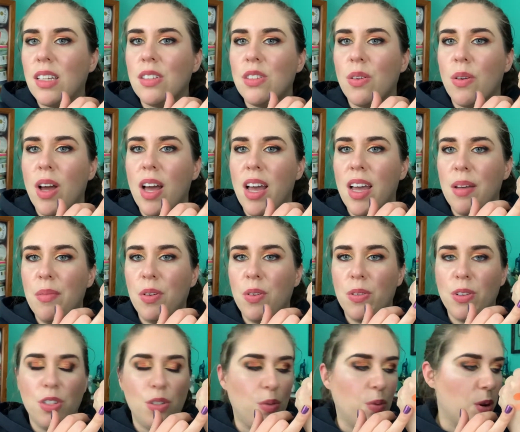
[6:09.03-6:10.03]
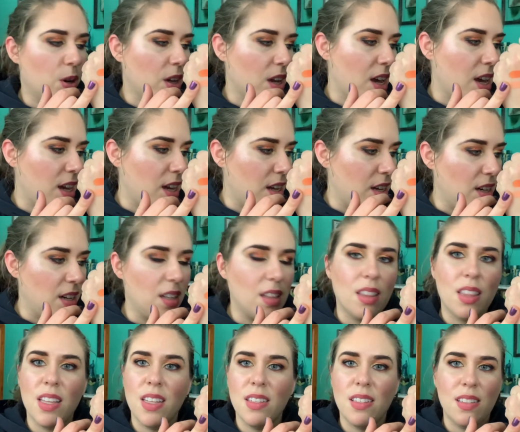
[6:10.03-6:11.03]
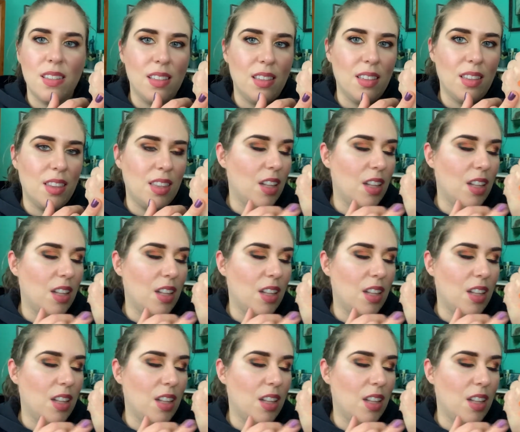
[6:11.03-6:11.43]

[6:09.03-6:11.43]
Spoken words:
So I'm going to work on this,